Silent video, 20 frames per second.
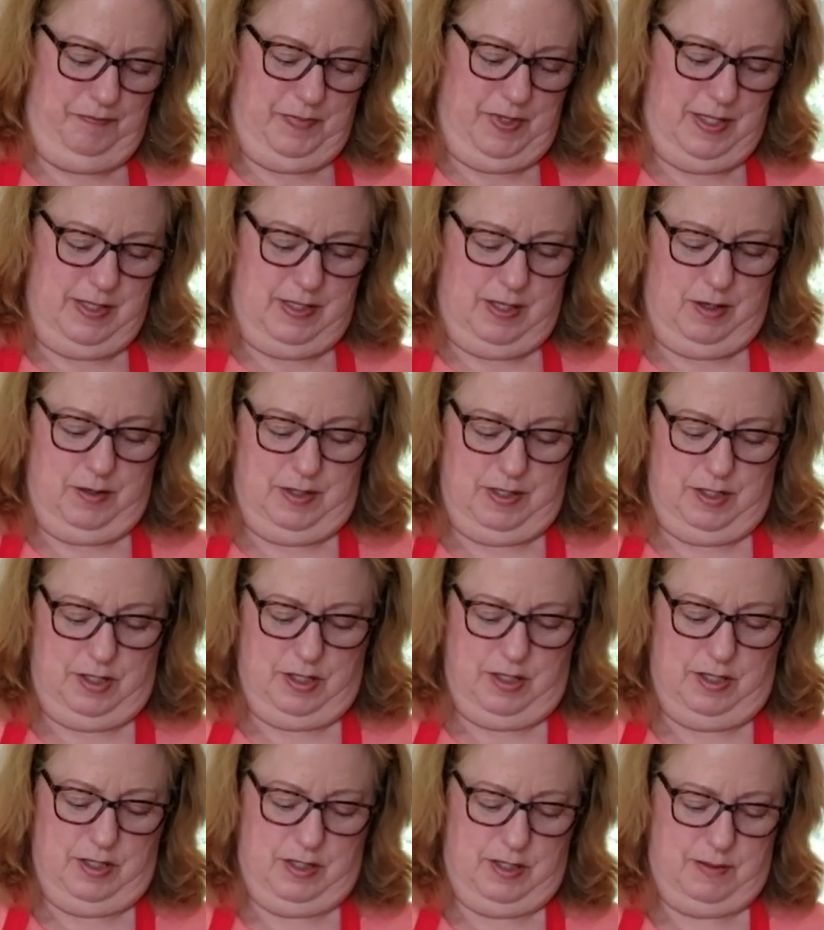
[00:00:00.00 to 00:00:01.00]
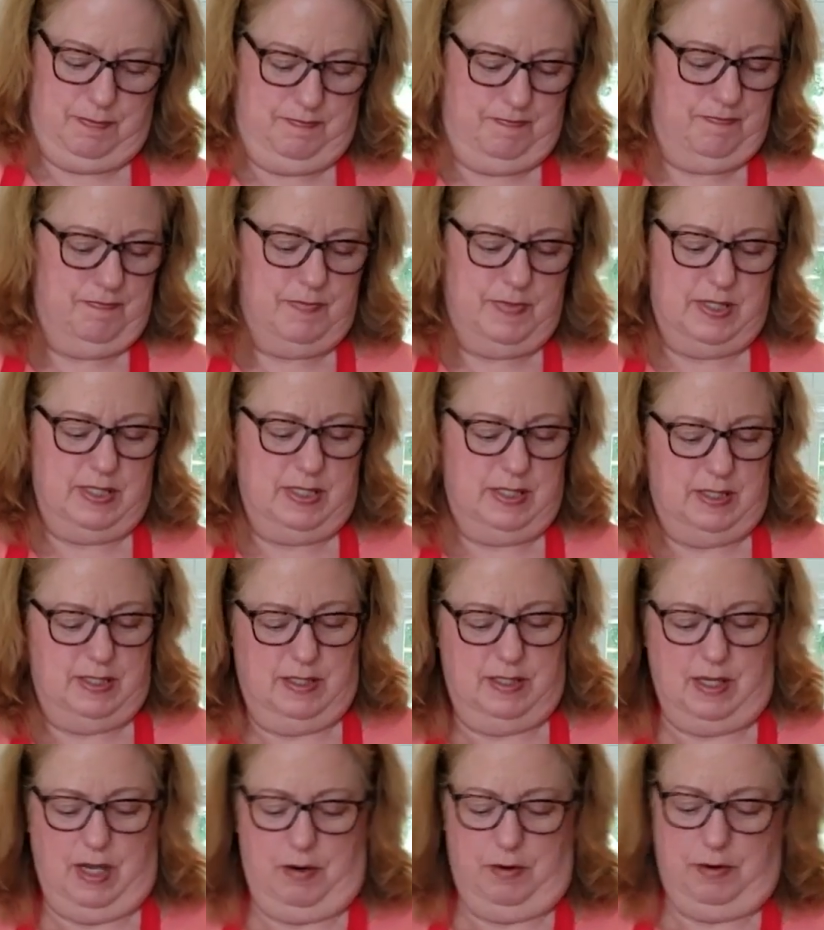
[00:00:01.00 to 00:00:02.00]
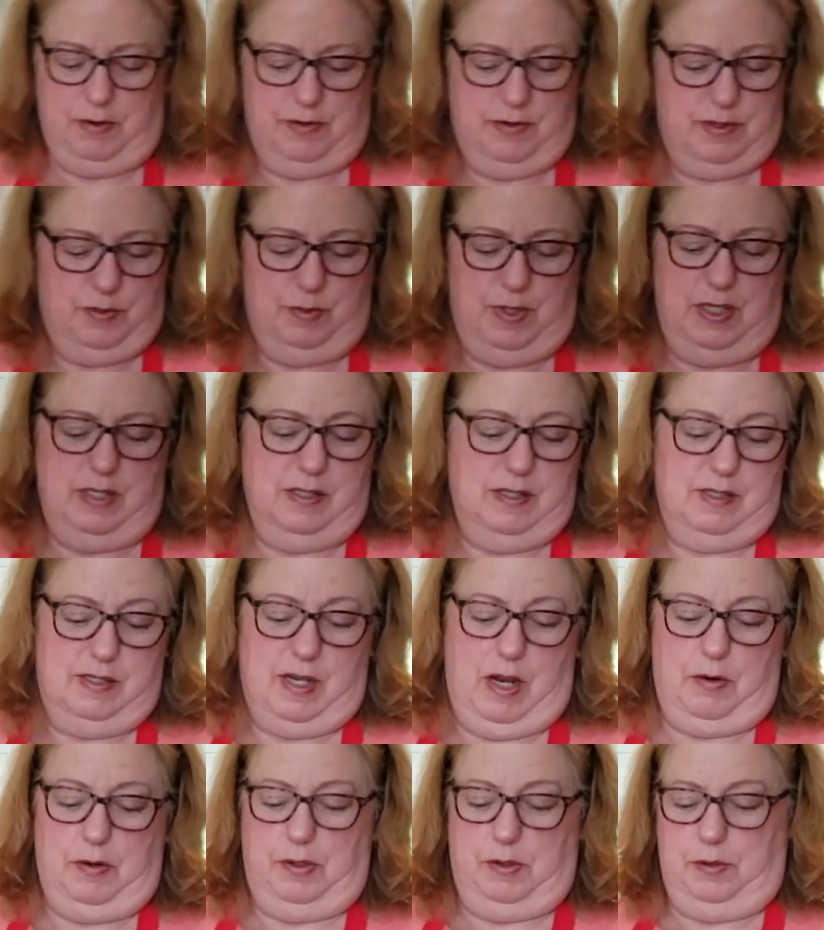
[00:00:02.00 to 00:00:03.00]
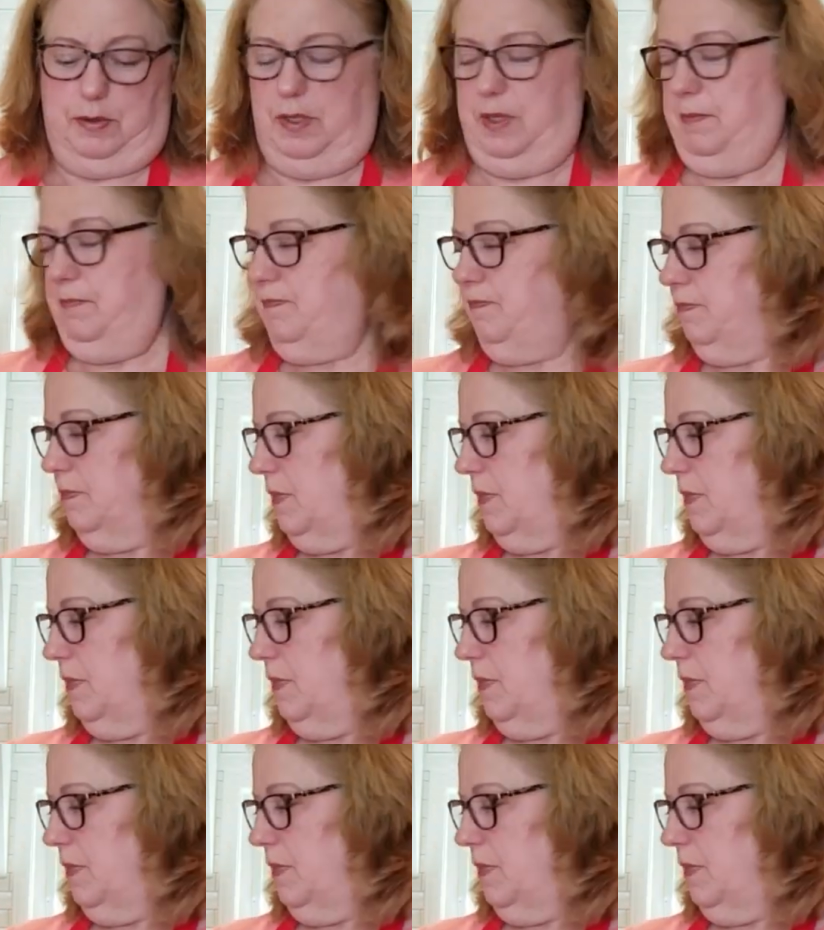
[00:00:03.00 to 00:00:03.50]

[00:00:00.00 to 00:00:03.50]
So it's just sweetened sour cream.